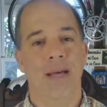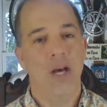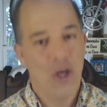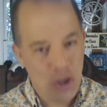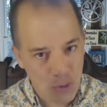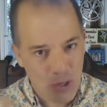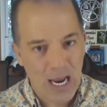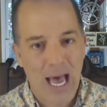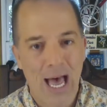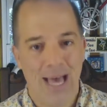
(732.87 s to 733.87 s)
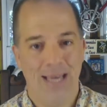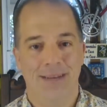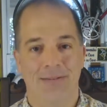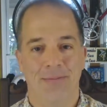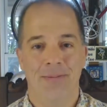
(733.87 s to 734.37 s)
you and I,
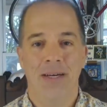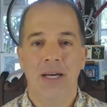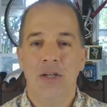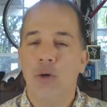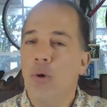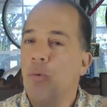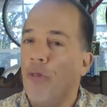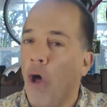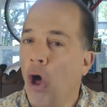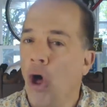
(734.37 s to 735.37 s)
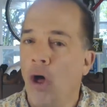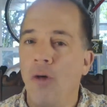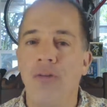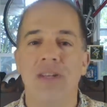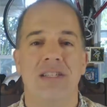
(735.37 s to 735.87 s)
doing with all
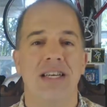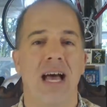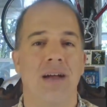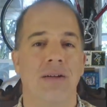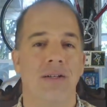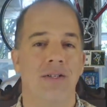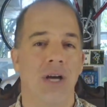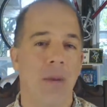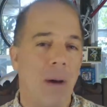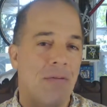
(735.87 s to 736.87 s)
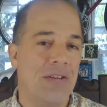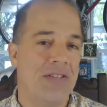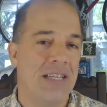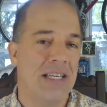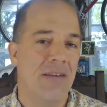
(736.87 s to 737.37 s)
this knowledge about the
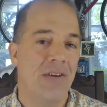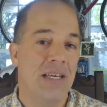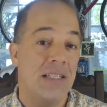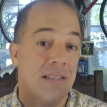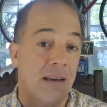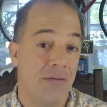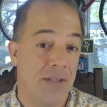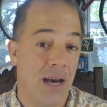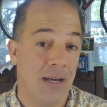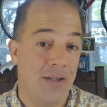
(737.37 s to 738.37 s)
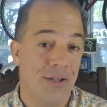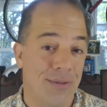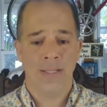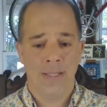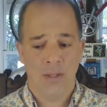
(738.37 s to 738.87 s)
significance of touch?
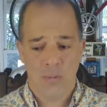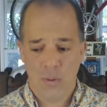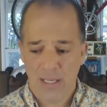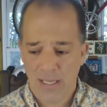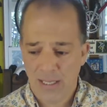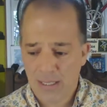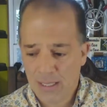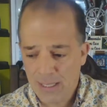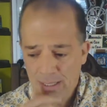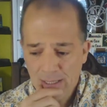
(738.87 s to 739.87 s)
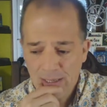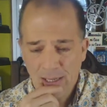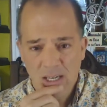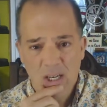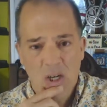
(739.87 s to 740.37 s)
Well,
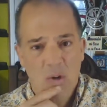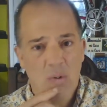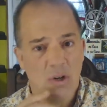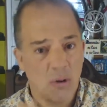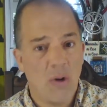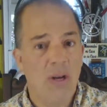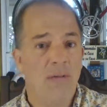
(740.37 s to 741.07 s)
we're growing